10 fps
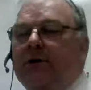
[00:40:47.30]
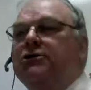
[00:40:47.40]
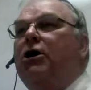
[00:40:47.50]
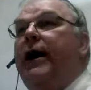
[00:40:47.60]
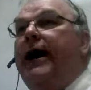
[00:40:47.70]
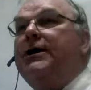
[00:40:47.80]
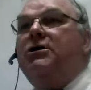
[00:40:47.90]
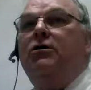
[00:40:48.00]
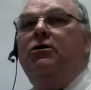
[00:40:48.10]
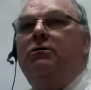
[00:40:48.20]
Joe
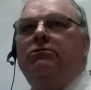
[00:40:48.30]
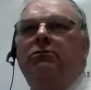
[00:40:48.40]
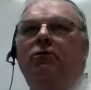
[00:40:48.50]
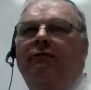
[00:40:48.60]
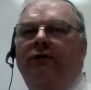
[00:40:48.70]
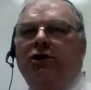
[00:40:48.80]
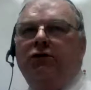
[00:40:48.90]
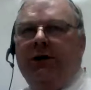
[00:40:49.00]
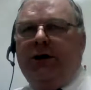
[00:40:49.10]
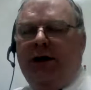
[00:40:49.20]
asked, what
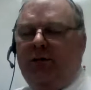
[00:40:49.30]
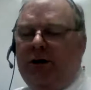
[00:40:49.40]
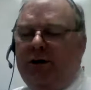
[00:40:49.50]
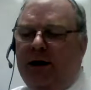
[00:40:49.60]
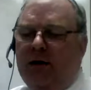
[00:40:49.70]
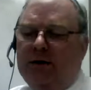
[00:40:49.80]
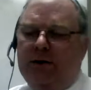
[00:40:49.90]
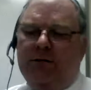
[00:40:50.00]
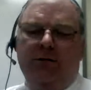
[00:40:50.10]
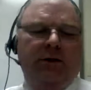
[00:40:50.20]
verse are we dealing with here
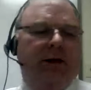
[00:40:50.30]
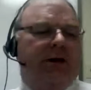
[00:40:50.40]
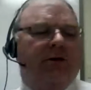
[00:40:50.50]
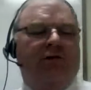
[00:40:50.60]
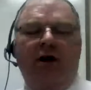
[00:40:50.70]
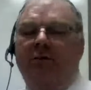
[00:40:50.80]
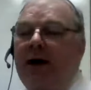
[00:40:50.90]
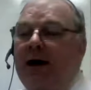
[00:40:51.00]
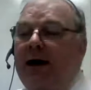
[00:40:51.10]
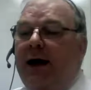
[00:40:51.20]
to get this from?
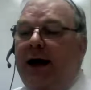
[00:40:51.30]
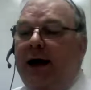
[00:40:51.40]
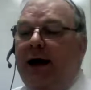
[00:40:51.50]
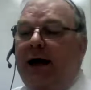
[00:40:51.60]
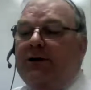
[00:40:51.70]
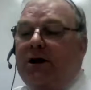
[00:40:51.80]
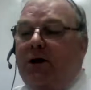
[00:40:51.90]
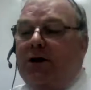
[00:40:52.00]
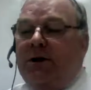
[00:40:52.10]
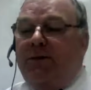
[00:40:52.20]
And
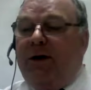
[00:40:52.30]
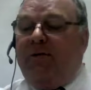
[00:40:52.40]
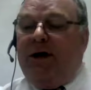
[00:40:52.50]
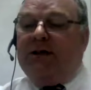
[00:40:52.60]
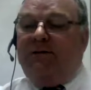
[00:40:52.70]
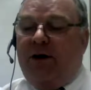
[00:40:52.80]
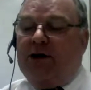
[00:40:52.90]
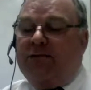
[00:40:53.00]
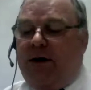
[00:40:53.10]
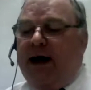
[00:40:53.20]
Antiochus Epiphanes
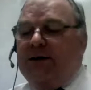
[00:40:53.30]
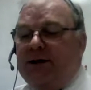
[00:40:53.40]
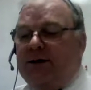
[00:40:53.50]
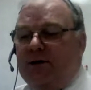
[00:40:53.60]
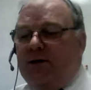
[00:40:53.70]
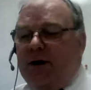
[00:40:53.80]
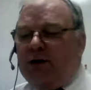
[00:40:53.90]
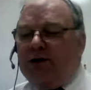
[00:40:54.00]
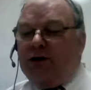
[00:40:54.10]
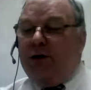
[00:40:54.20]
first finds his
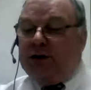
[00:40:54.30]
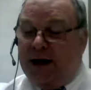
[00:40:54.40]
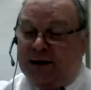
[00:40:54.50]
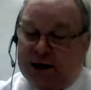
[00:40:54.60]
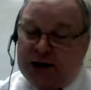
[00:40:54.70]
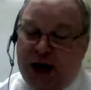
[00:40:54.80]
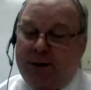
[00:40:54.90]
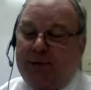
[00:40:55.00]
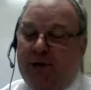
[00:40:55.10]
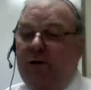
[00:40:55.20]
introduction to us in this
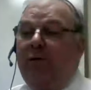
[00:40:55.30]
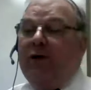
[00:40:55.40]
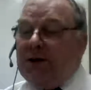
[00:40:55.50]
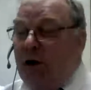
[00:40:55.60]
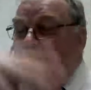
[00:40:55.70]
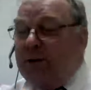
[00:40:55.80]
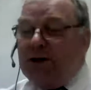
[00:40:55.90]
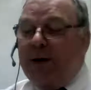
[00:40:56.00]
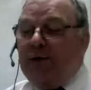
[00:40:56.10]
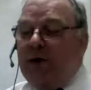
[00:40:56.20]
chapter anyway. We saw him in
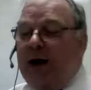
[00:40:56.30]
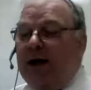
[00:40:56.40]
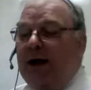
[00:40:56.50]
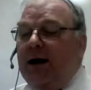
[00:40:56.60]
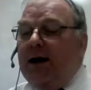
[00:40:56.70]
chapter 8,